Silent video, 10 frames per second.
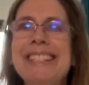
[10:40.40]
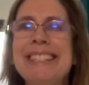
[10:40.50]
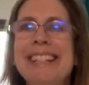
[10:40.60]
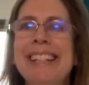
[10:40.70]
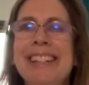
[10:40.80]

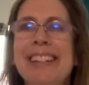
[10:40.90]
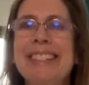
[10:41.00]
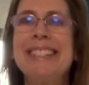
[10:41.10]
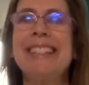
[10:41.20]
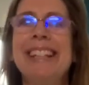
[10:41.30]
isn't it? You can
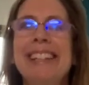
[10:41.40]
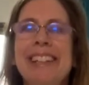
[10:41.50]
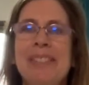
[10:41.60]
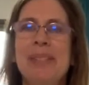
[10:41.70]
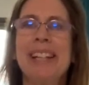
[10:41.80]
see a
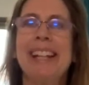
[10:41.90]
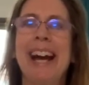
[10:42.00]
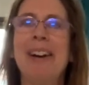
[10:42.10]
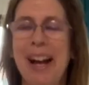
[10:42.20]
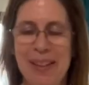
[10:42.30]
little bit
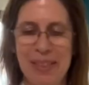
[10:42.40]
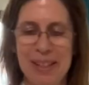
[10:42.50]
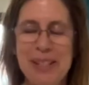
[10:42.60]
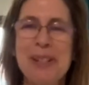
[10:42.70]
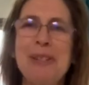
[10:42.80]
how the
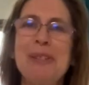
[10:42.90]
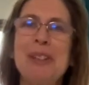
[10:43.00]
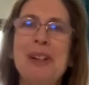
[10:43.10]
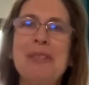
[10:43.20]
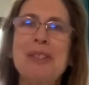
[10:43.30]
two
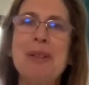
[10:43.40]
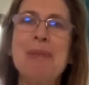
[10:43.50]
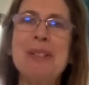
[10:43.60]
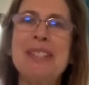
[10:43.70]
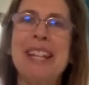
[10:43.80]
loaves
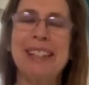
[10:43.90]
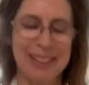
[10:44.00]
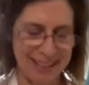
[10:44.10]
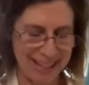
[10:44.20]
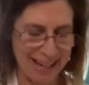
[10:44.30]
almost, they
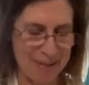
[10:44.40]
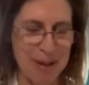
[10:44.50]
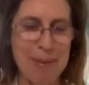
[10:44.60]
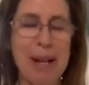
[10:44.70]
look like how we might